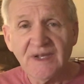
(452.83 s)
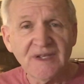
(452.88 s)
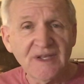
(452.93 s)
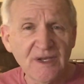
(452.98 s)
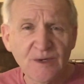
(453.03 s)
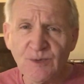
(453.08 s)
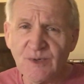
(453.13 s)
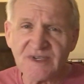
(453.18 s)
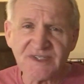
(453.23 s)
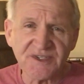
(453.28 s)

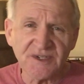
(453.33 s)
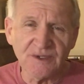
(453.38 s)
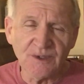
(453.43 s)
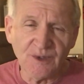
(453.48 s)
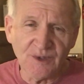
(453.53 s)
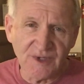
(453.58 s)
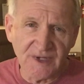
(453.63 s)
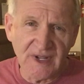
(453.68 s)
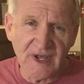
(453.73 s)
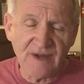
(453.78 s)
He wasn't
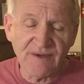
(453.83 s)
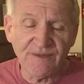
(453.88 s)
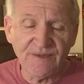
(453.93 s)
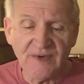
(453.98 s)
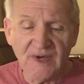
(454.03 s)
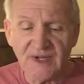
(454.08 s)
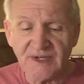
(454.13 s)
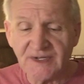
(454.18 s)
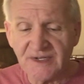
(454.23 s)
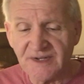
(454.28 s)
all that
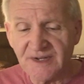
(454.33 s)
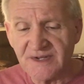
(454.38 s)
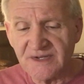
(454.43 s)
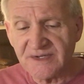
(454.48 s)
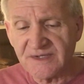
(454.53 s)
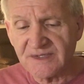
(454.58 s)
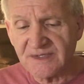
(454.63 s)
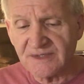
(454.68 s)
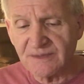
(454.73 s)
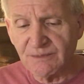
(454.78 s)
fond of
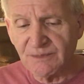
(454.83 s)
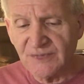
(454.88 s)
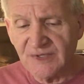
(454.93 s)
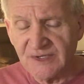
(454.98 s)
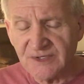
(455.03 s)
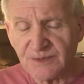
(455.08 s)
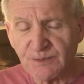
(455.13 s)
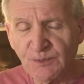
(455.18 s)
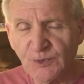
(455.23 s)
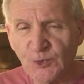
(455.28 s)
this
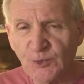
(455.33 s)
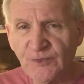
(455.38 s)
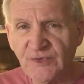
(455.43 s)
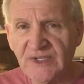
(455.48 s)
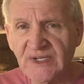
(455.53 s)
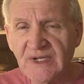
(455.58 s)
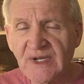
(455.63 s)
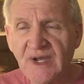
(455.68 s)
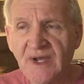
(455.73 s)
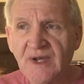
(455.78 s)
this
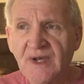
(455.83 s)
movie.